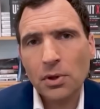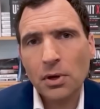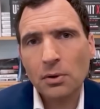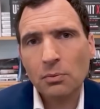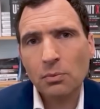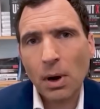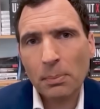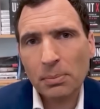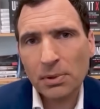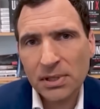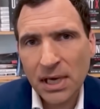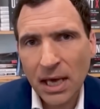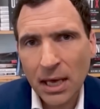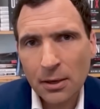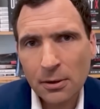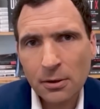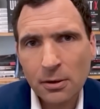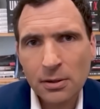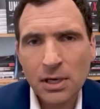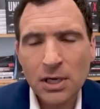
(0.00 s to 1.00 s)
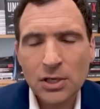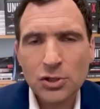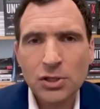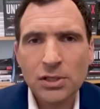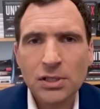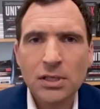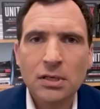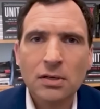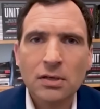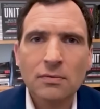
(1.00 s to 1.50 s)
the Replicator
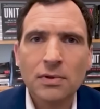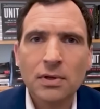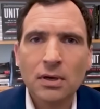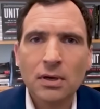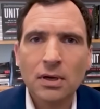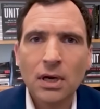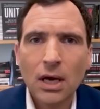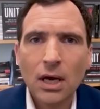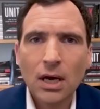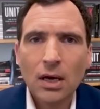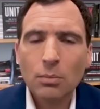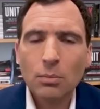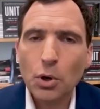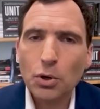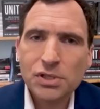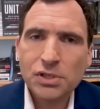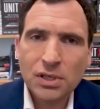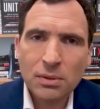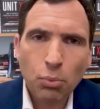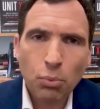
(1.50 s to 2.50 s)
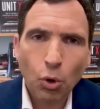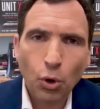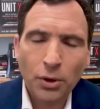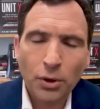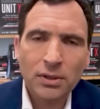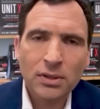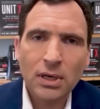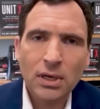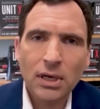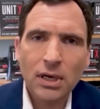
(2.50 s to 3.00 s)
Initiative, the most
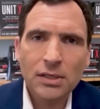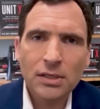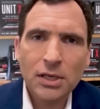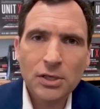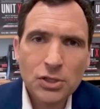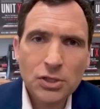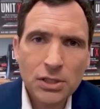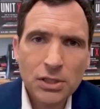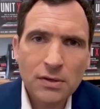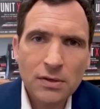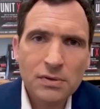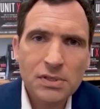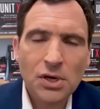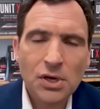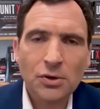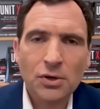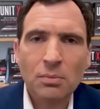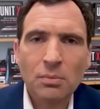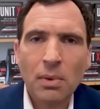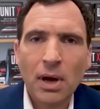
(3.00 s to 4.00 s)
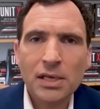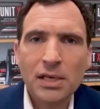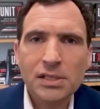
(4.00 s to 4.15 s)
important uh, initiative started by